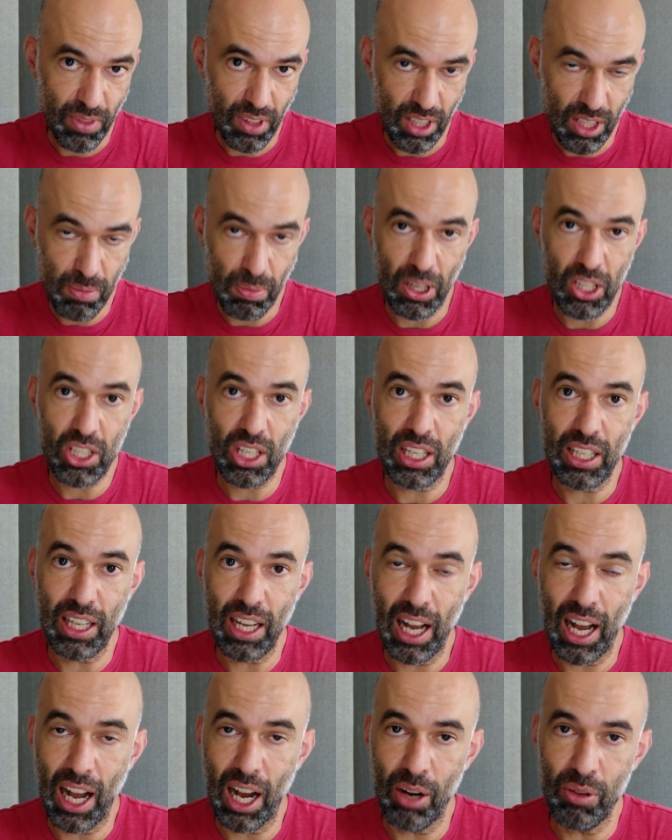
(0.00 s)
especially
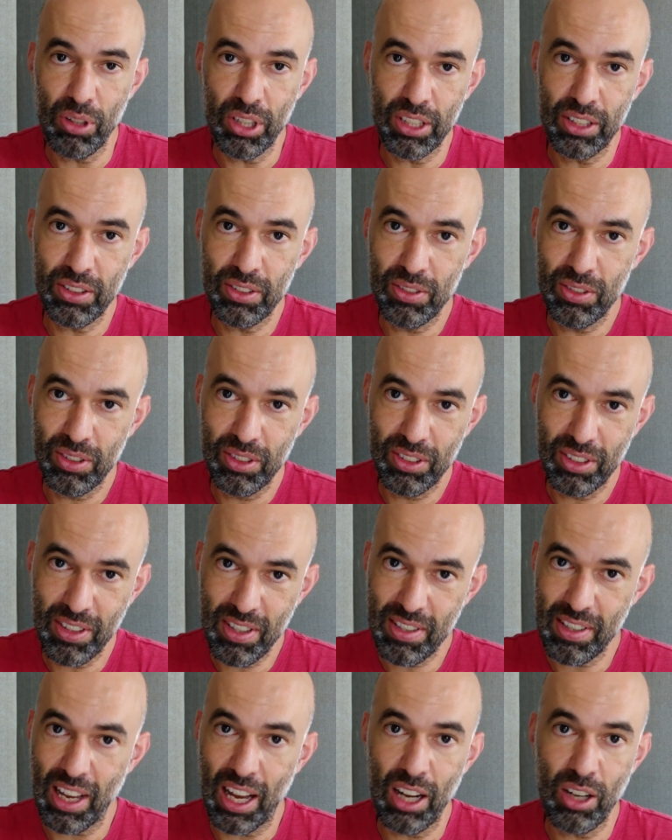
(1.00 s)
how it
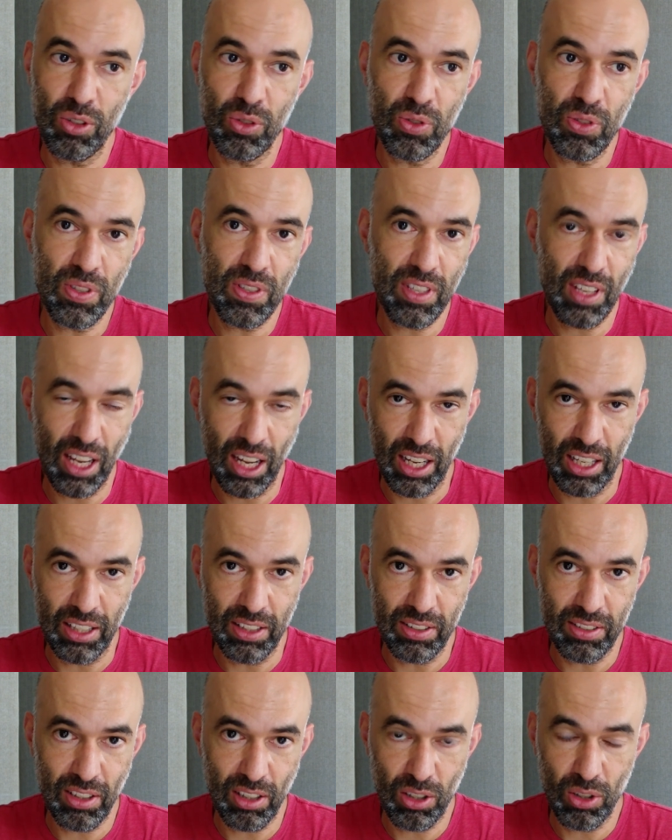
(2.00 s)
sounds
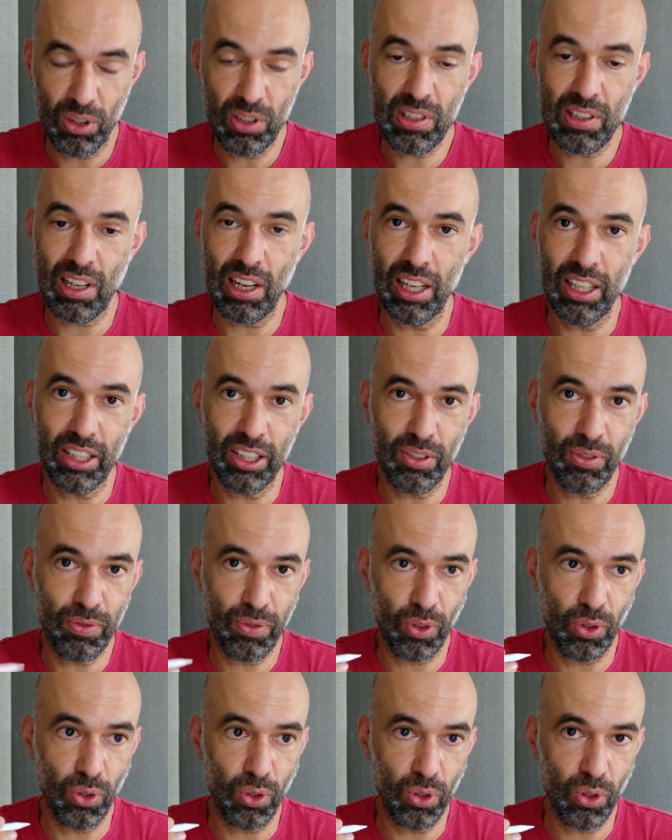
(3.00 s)
and looks like
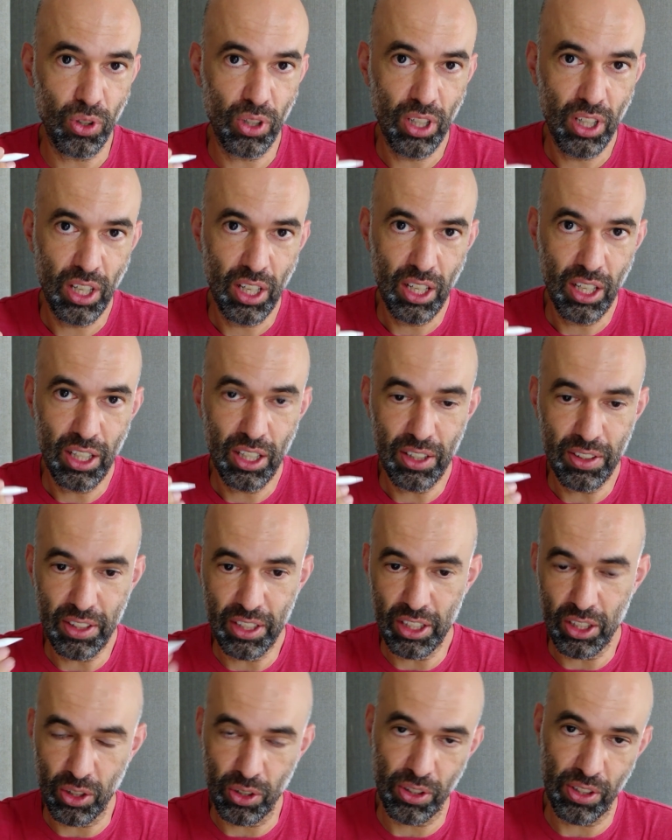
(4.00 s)
for
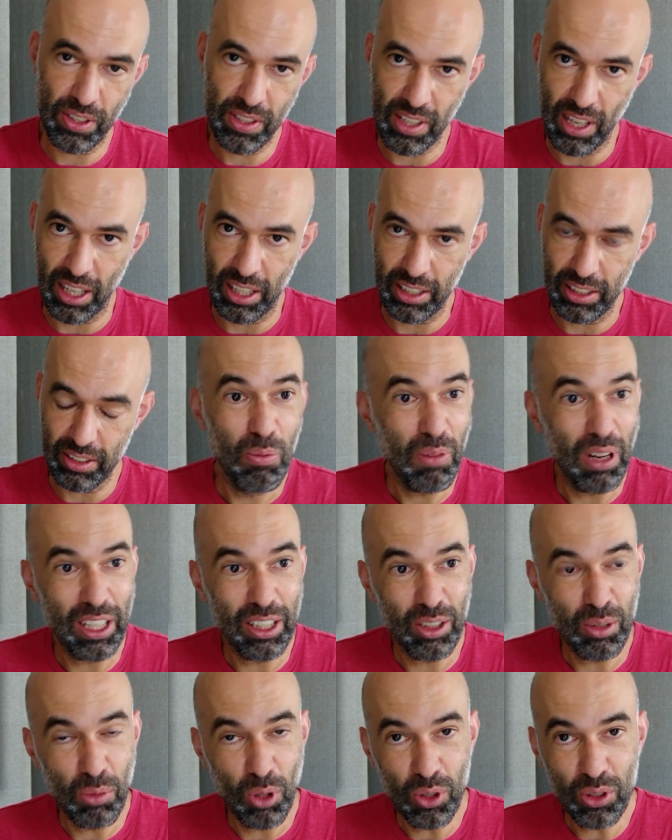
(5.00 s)
the other side. My
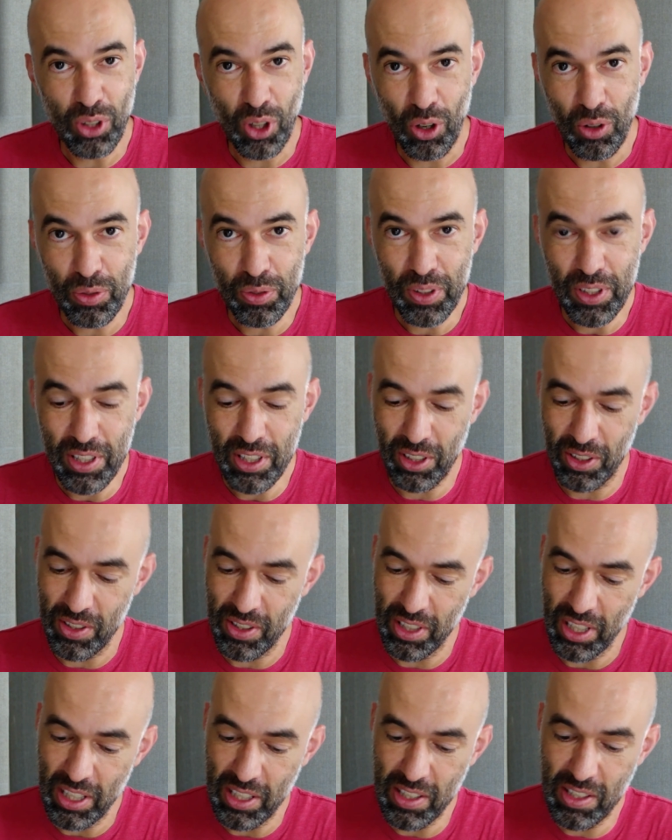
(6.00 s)
remote office
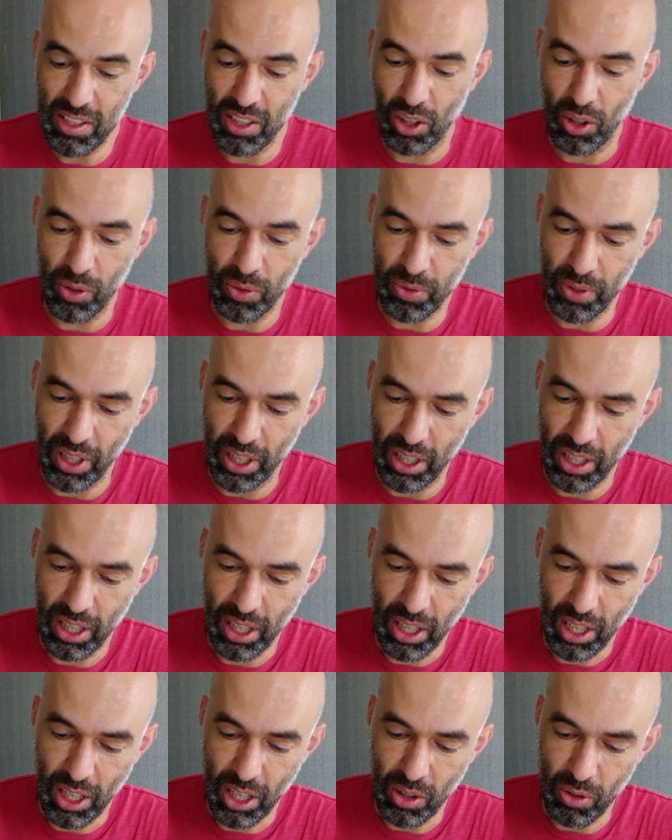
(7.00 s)
consists of a
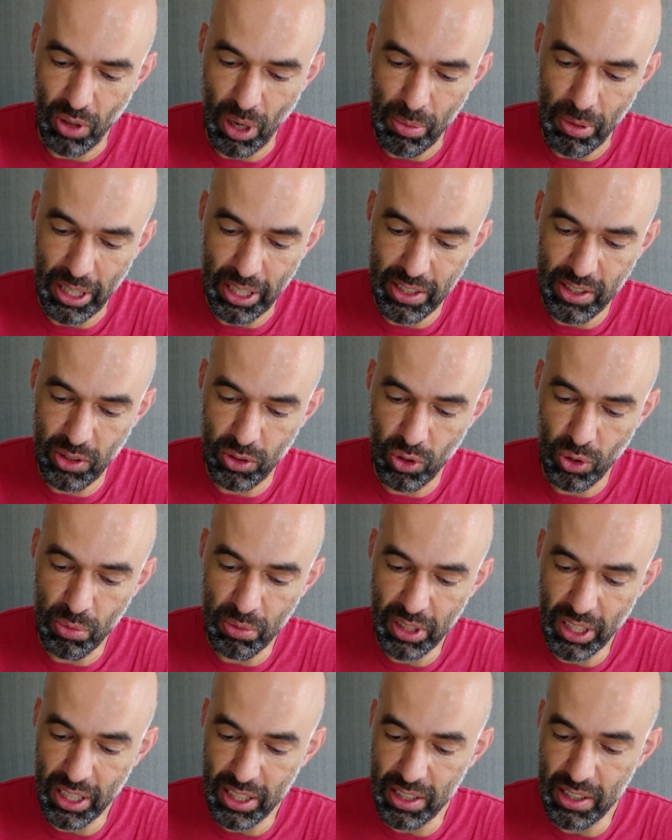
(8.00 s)
Webex Room
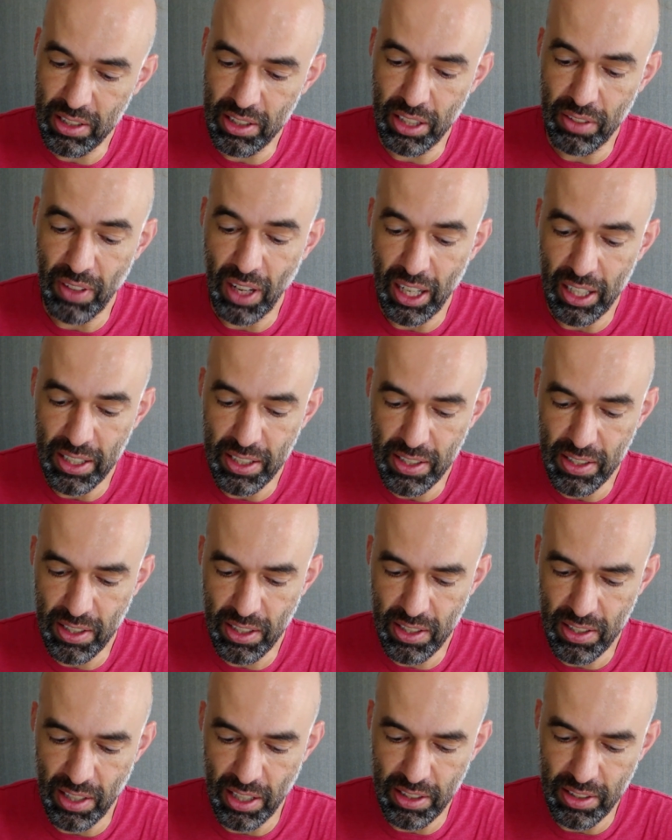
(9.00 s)
Kit device
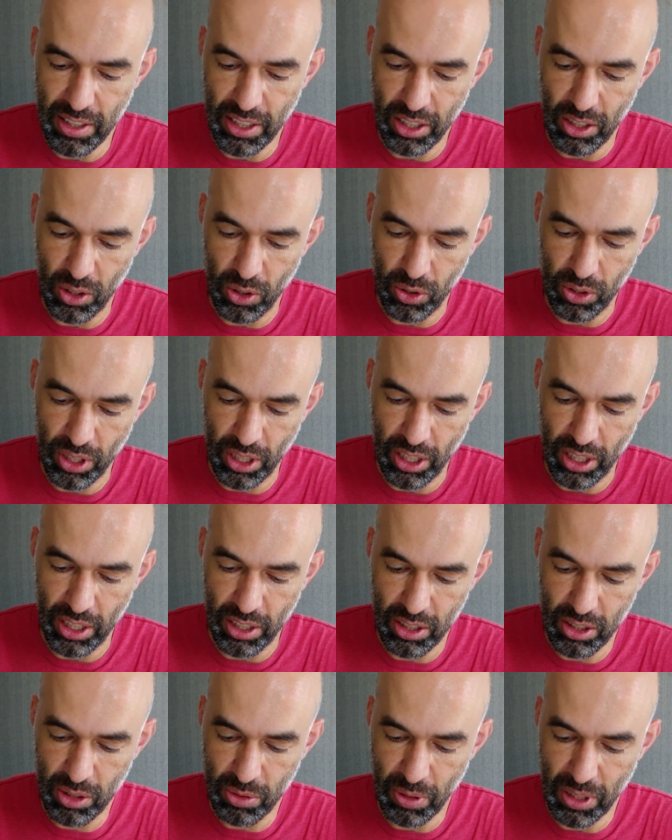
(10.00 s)
sitting on
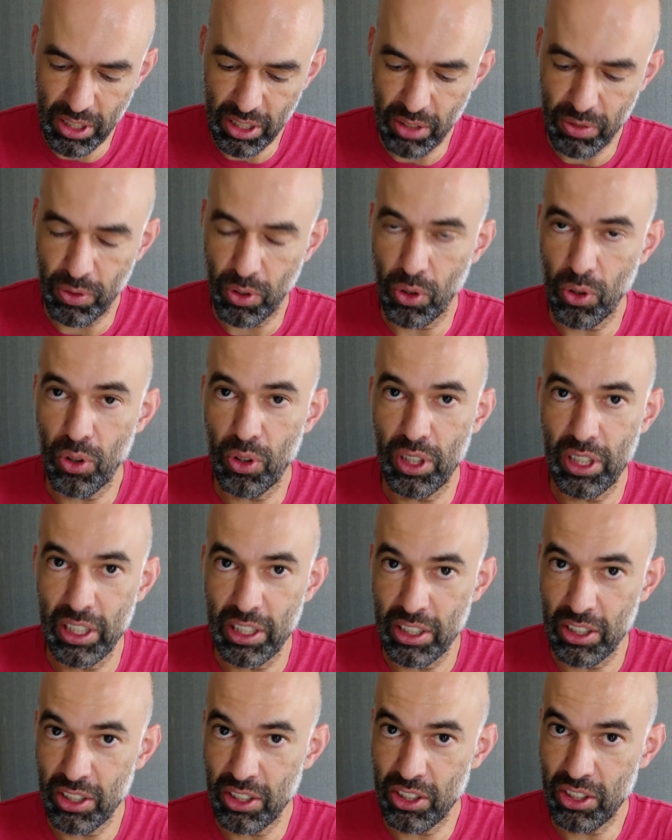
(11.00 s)
a
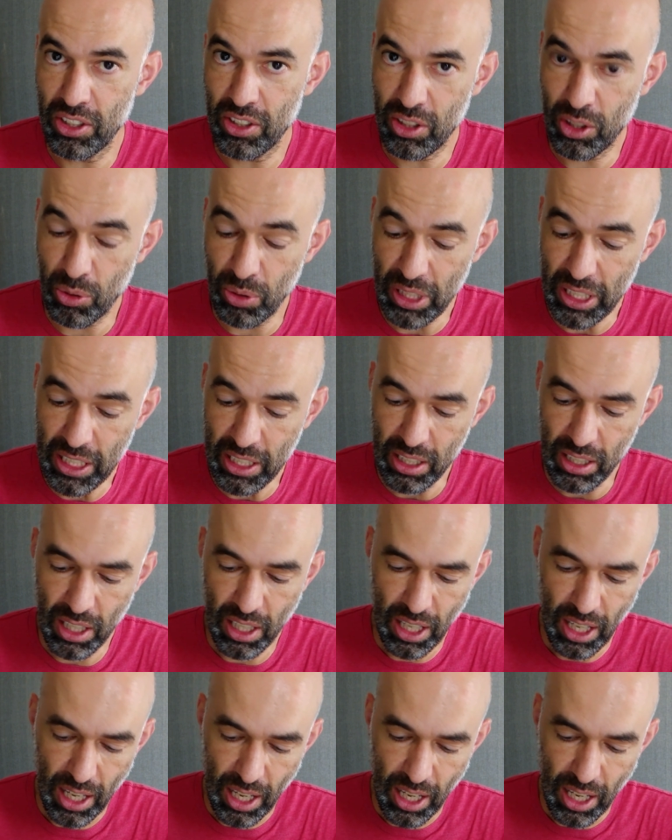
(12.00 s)
24-inch screen.